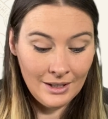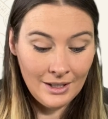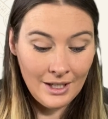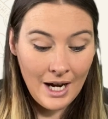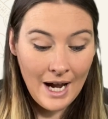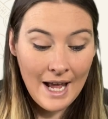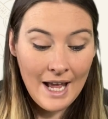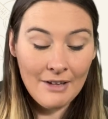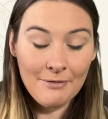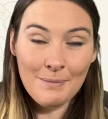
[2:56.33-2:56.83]

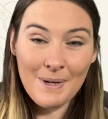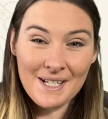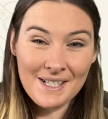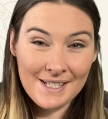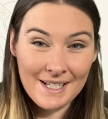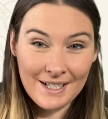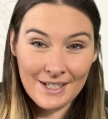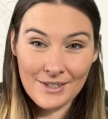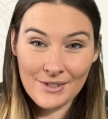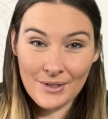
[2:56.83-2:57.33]
I have my
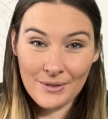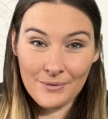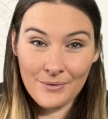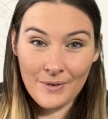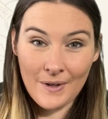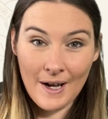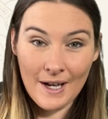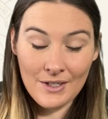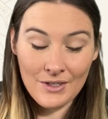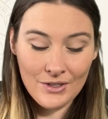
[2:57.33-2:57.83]
settings on
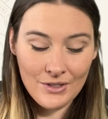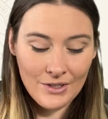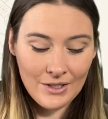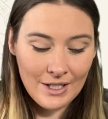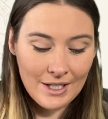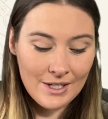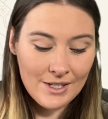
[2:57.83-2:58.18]
fine tuning,